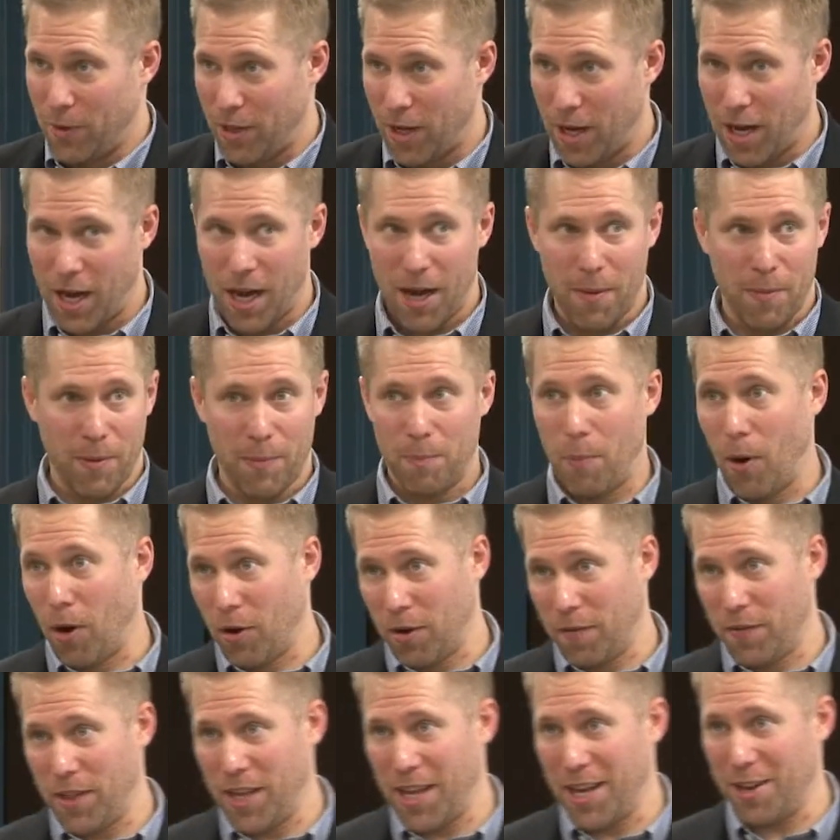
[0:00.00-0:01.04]
uh, part
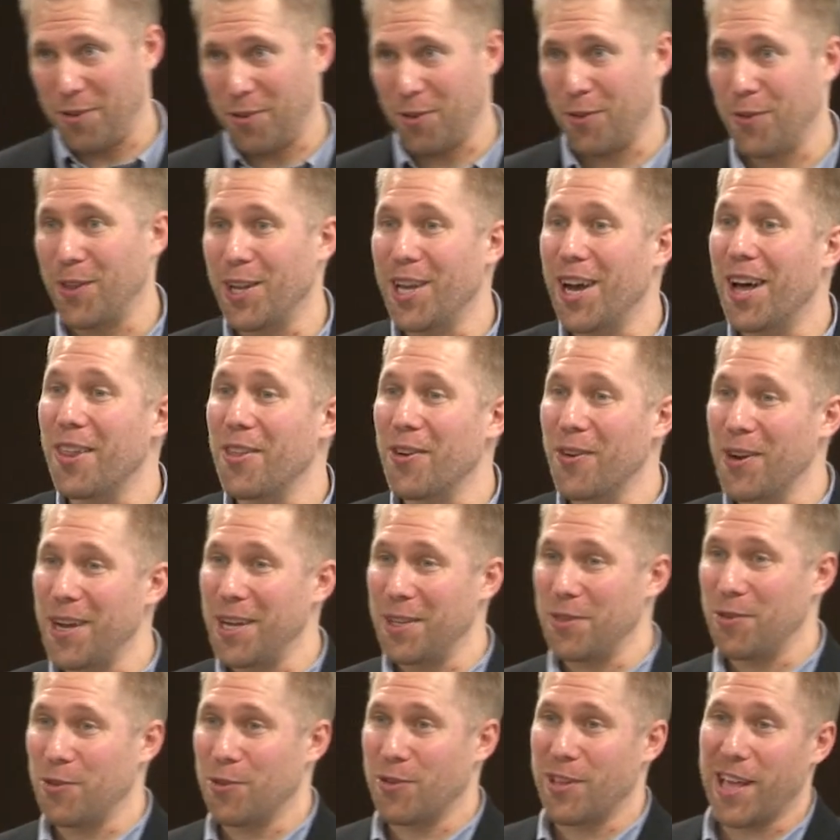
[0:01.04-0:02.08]
of the answer. The other
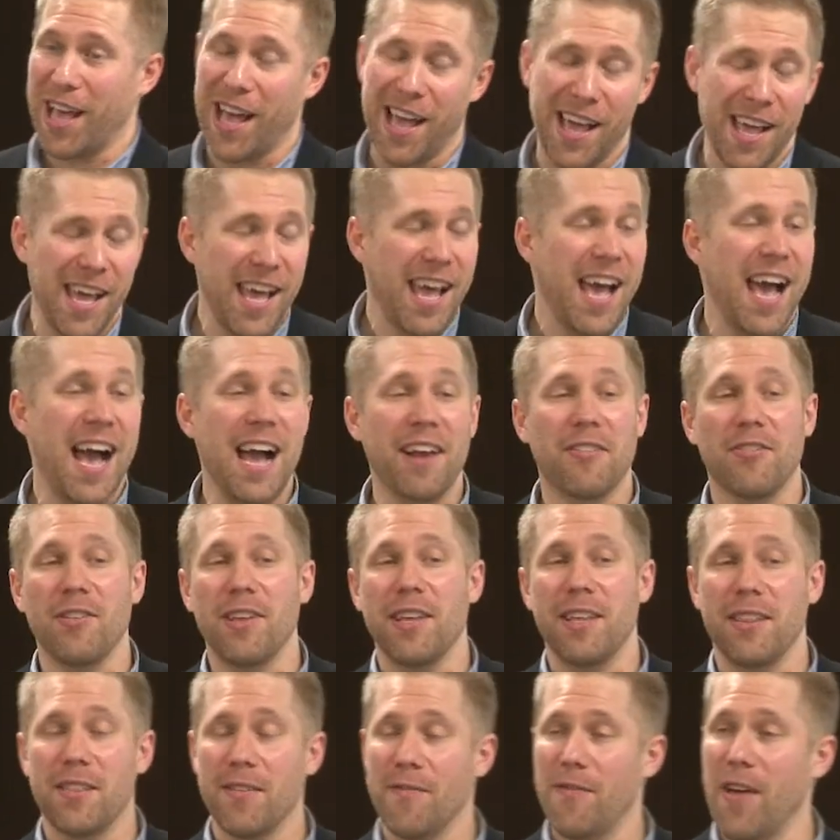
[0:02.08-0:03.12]
answer is that
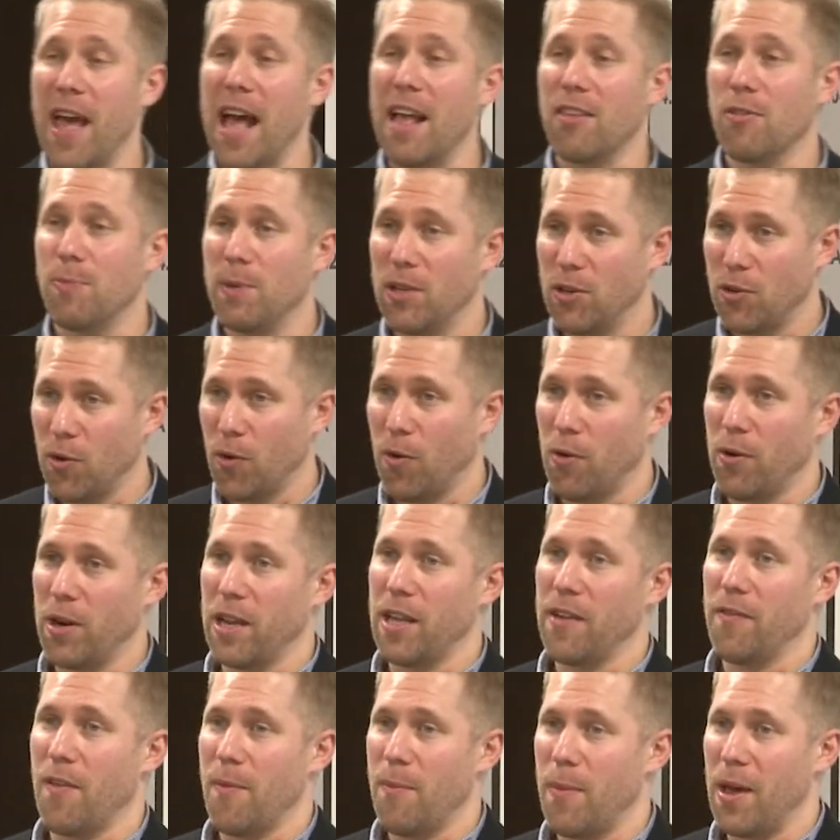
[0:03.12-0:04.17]
actually the vast
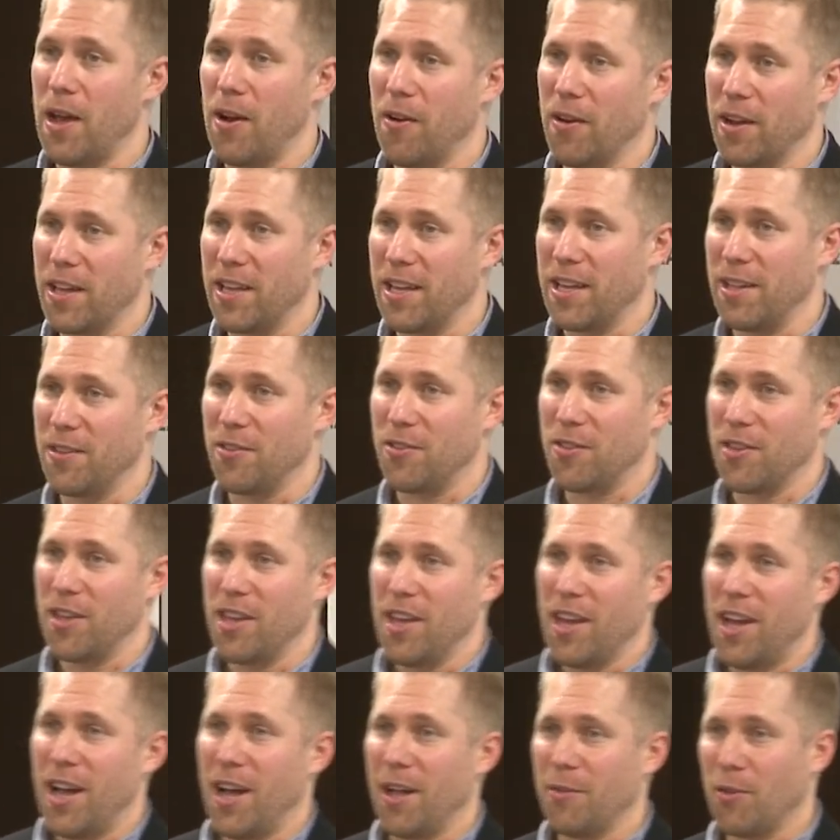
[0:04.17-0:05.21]
majority of Americans
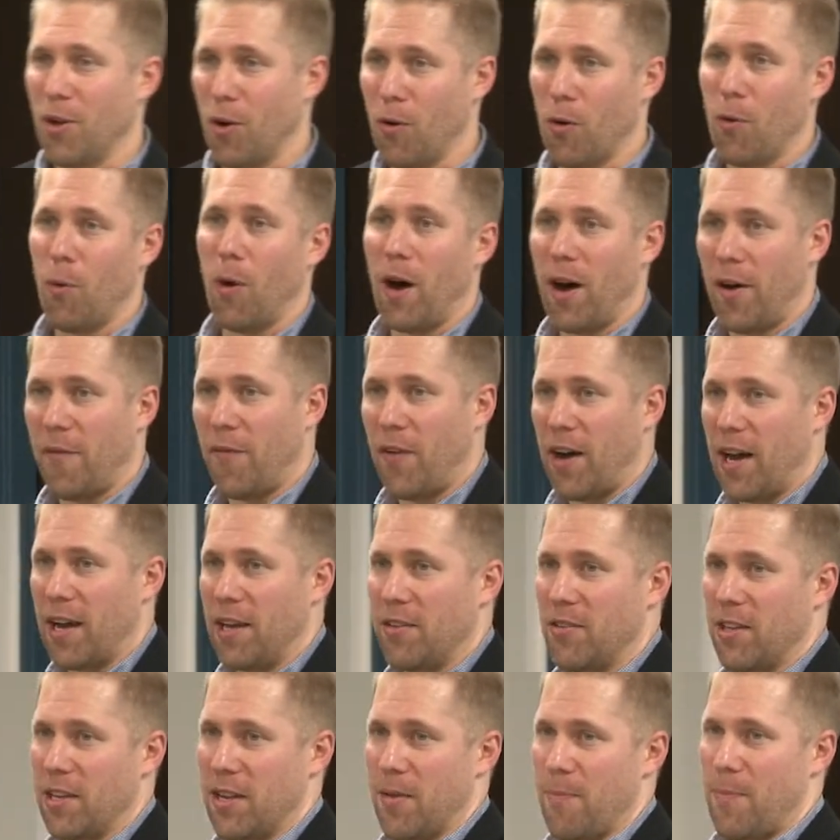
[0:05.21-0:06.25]
don't qualify
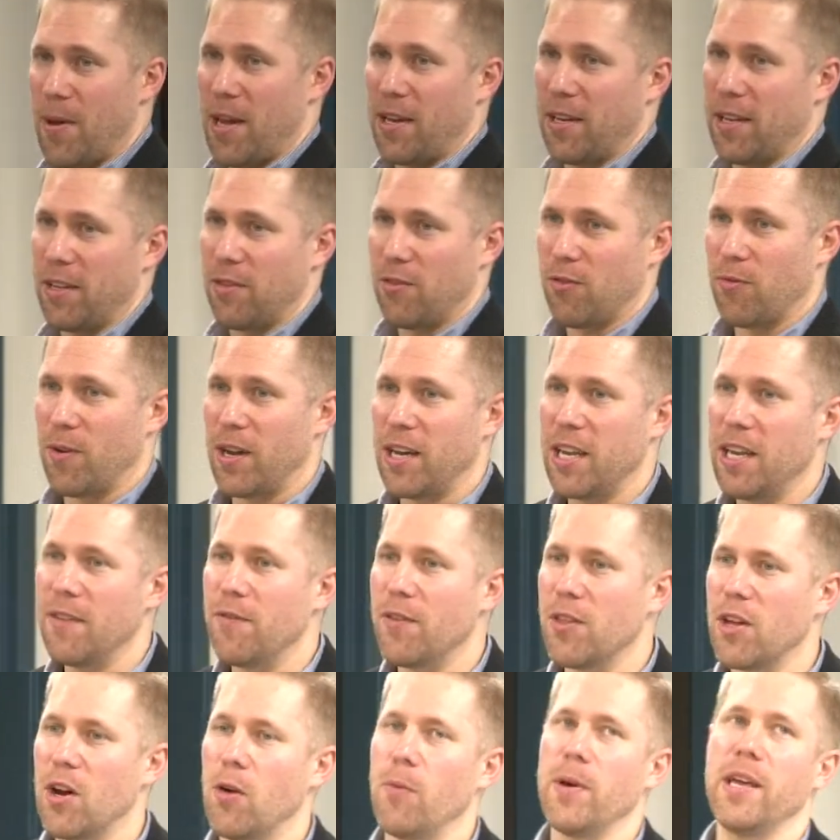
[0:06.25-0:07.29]
as independents, right?
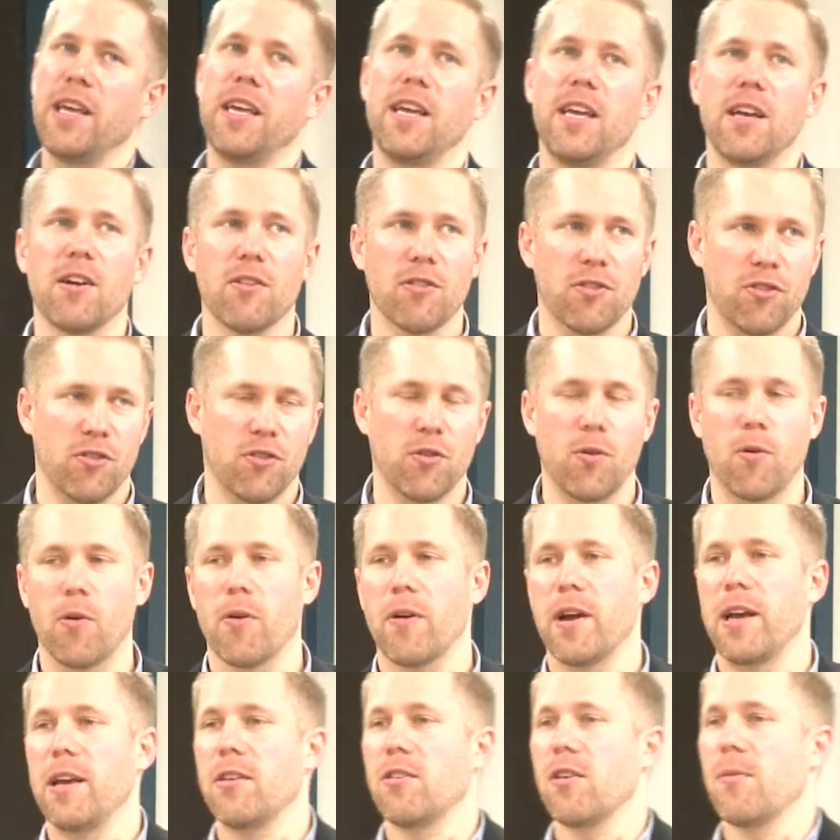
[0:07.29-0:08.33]
Even though we hear
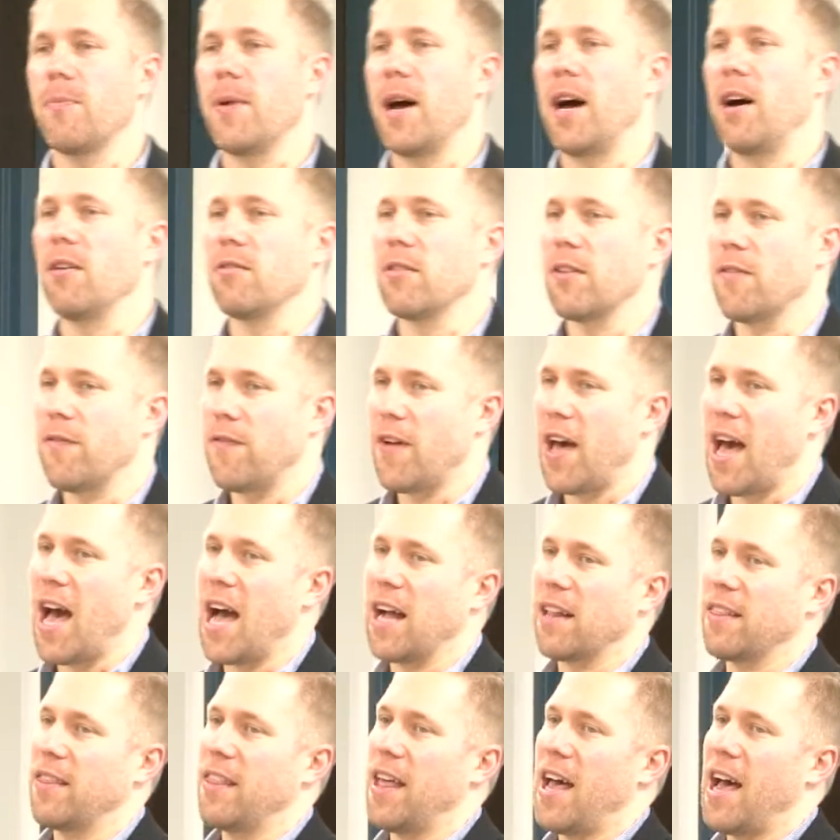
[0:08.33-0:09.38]
stories about the
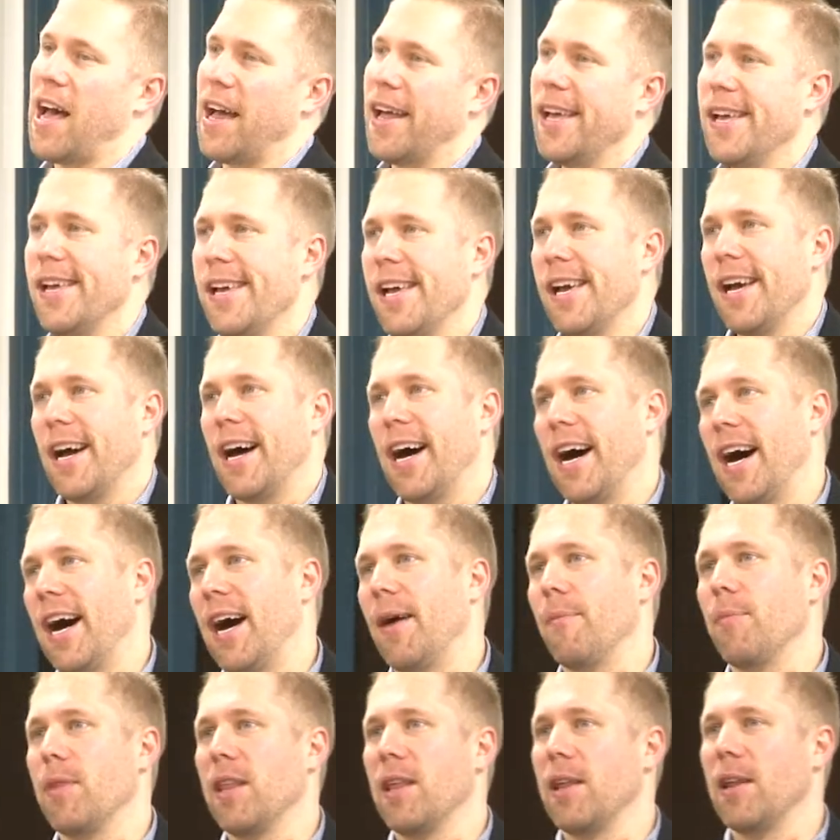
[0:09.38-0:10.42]
fact that
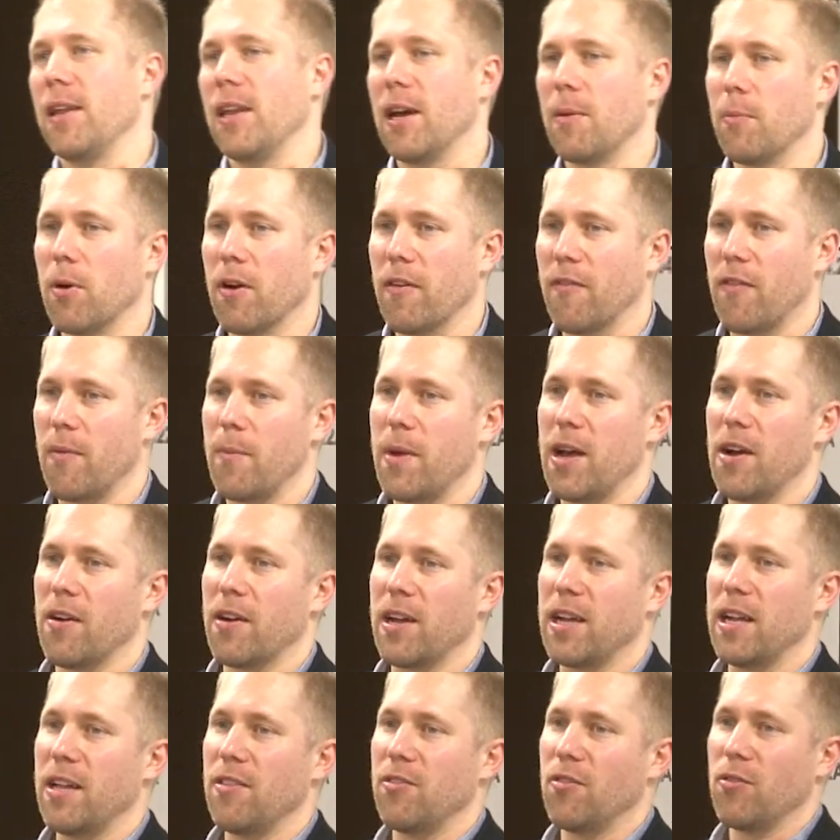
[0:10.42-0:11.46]
um, the number of
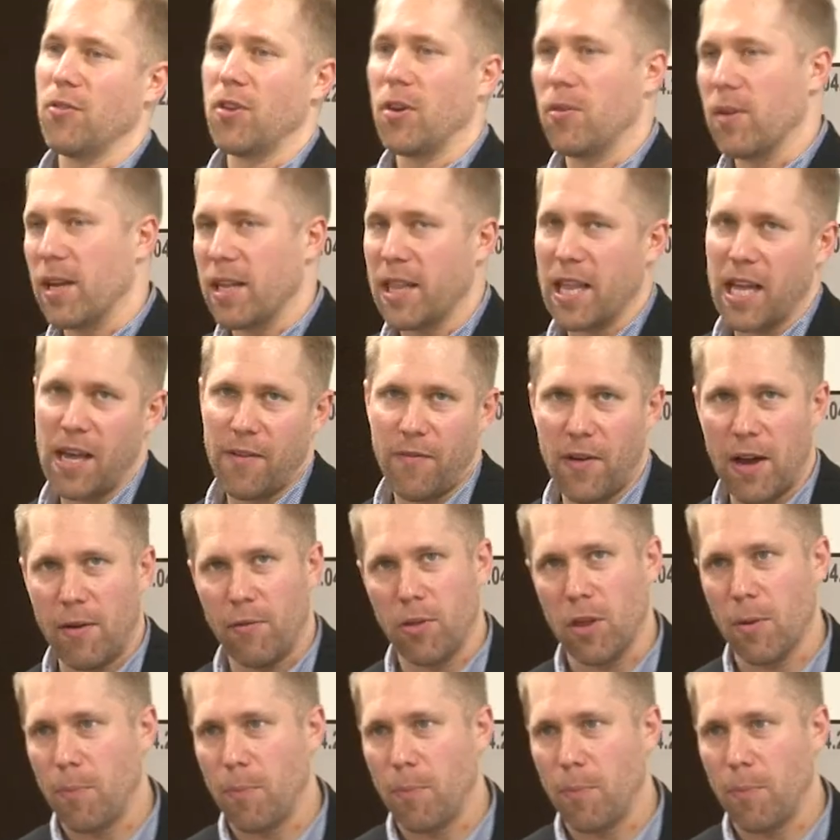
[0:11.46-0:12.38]
Americans who don't identify with a